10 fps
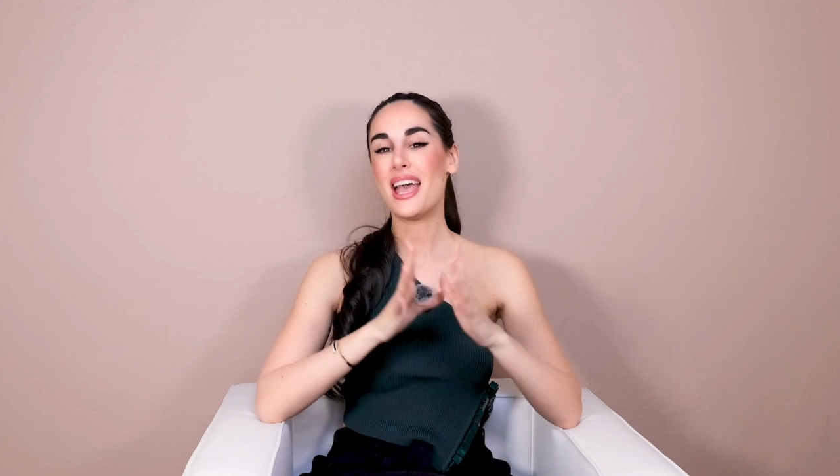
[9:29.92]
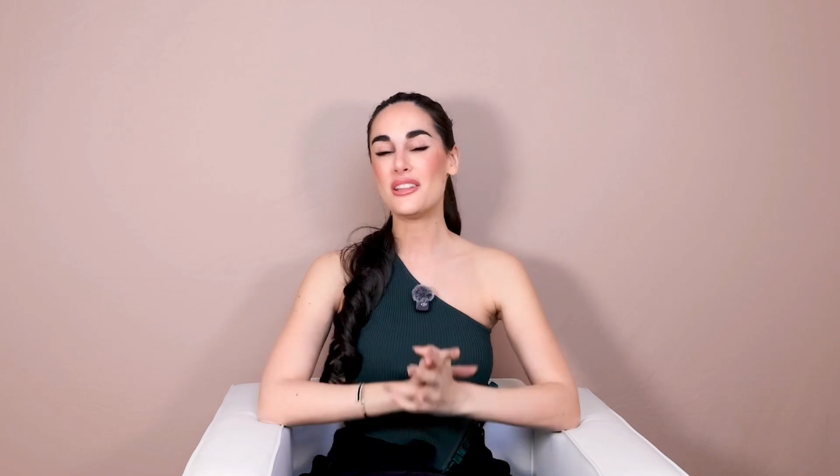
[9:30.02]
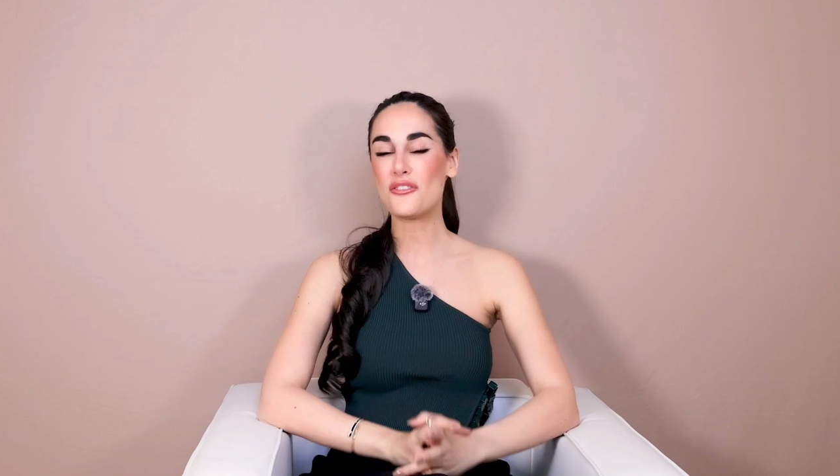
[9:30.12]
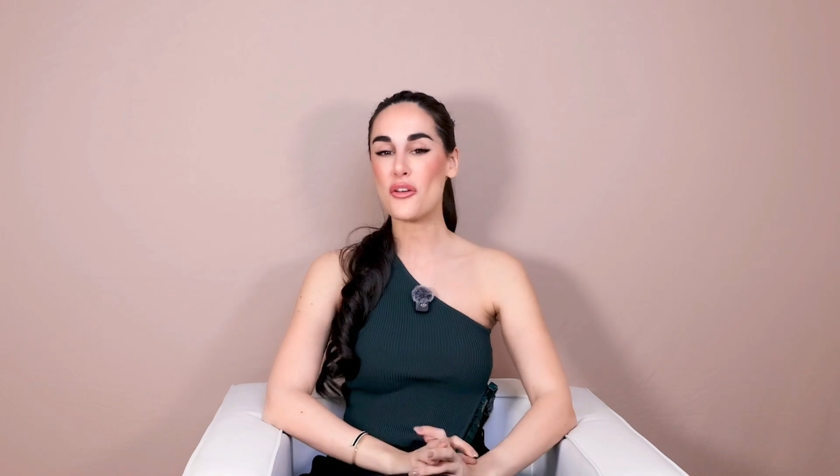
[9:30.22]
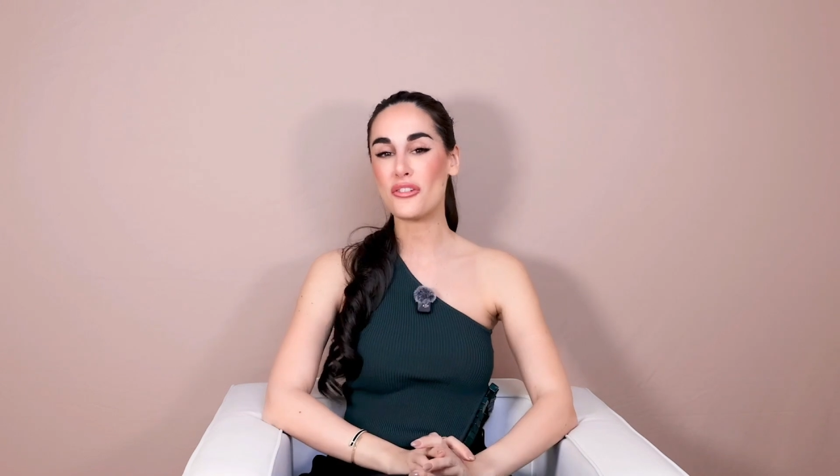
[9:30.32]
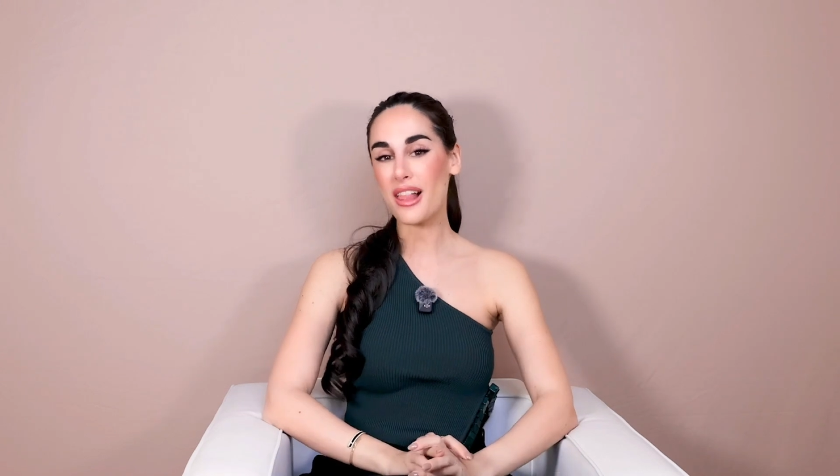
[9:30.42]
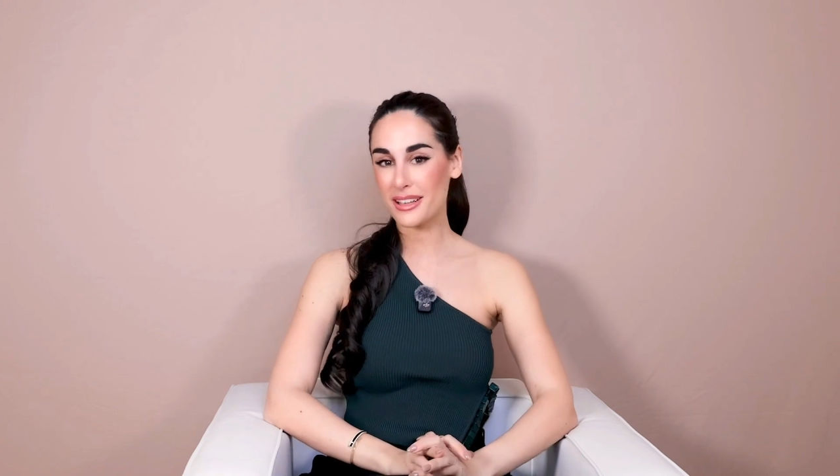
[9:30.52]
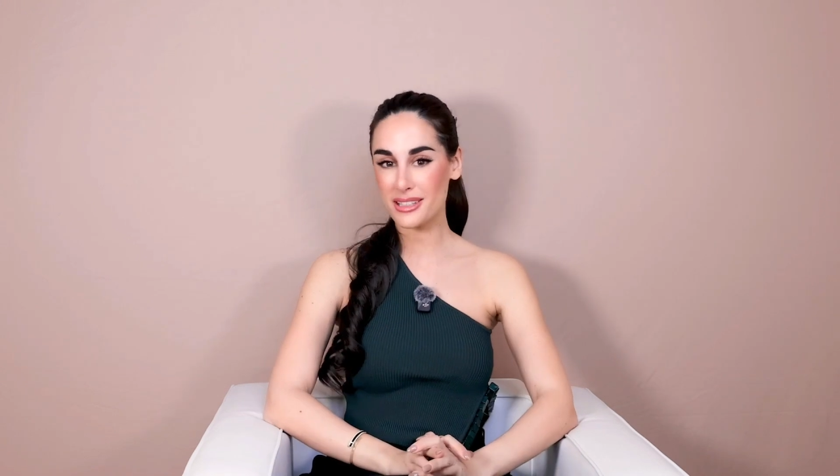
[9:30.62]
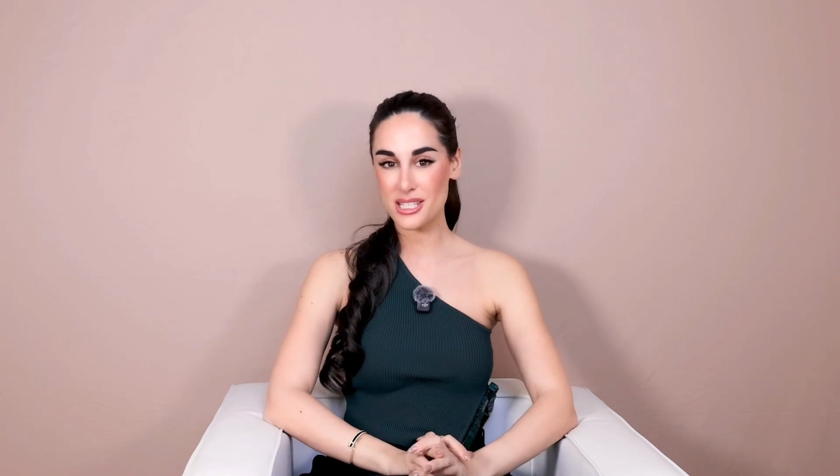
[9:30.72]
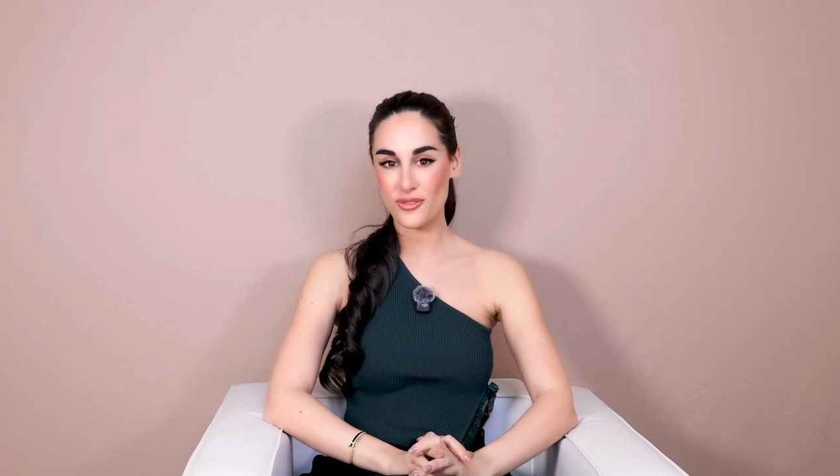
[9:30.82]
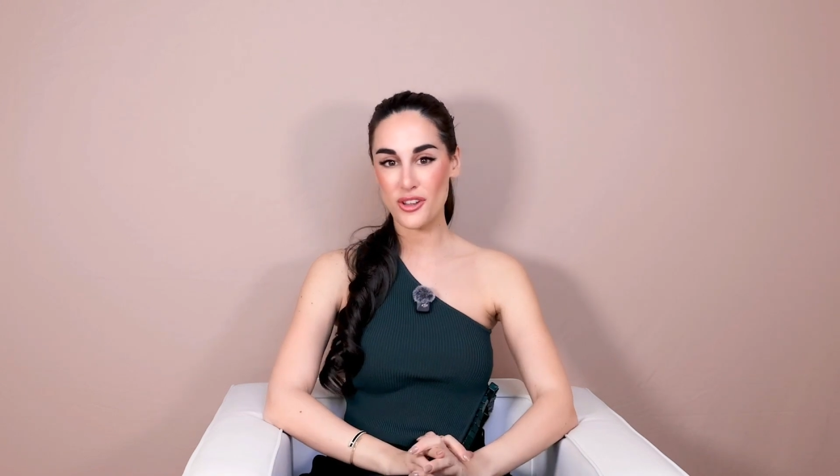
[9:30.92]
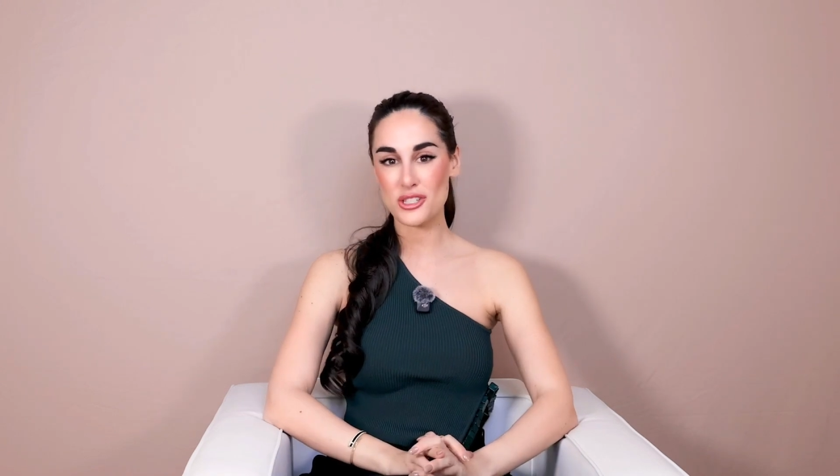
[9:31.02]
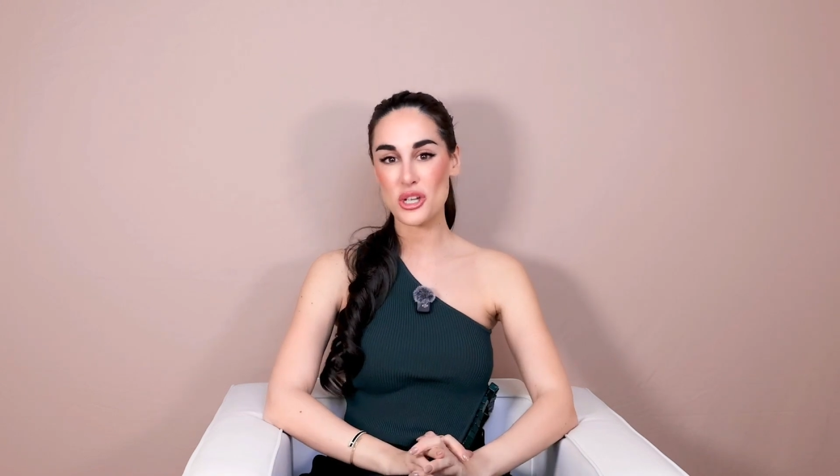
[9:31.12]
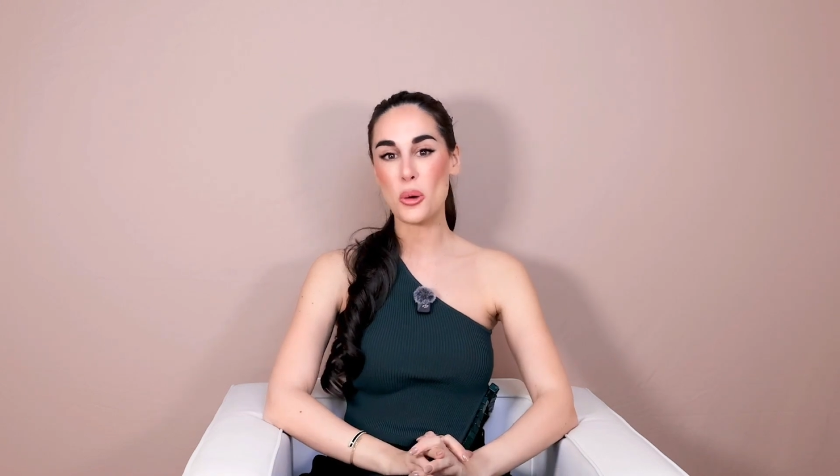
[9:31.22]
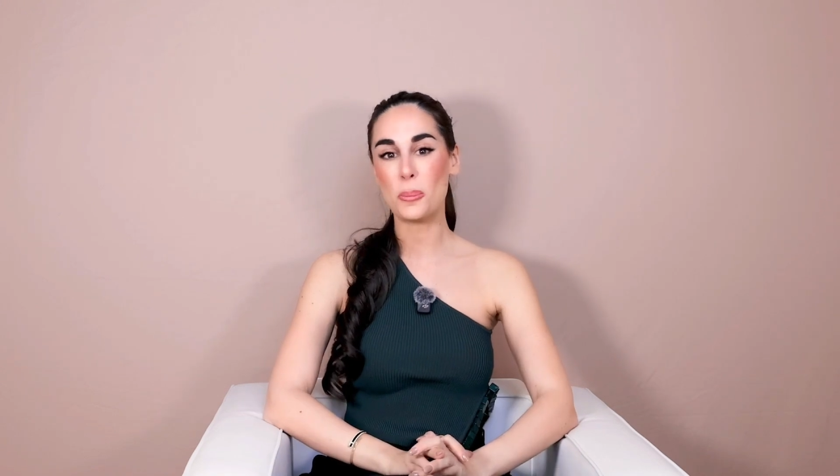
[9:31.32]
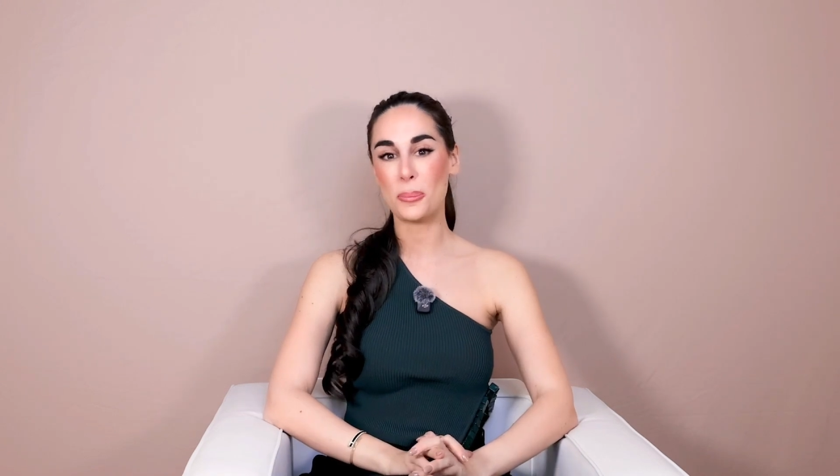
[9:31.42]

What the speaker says: And if you have liked this video,